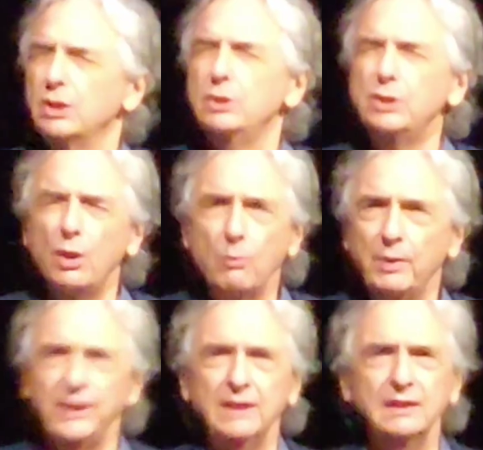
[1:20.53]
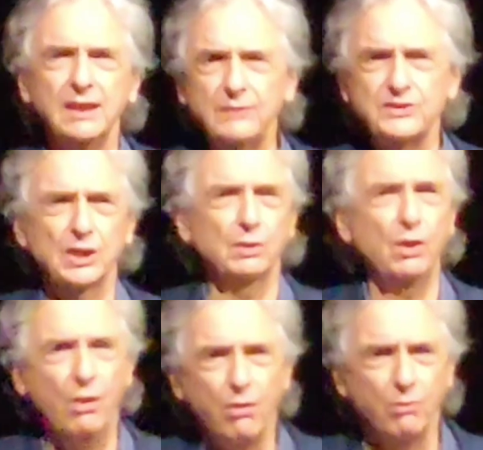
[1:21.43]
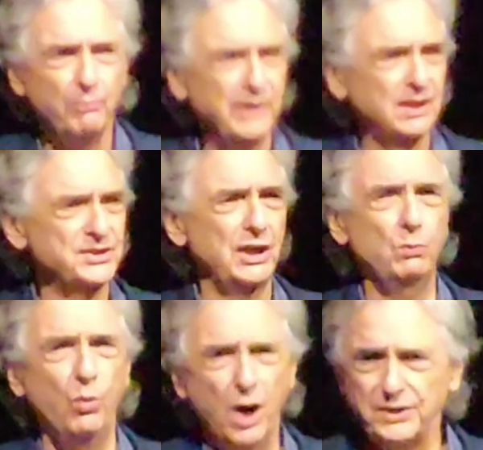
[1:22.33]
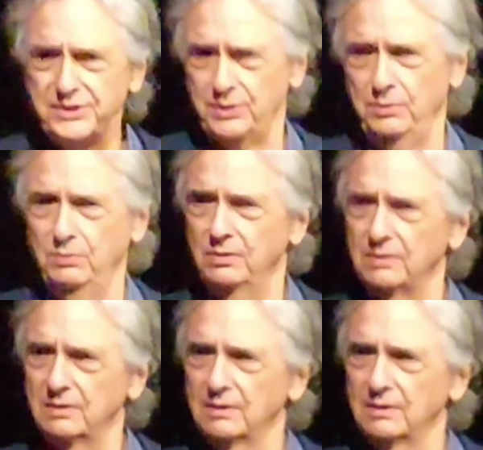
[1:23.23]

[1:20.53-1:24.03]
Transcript: Nobody leaves their home because they want to.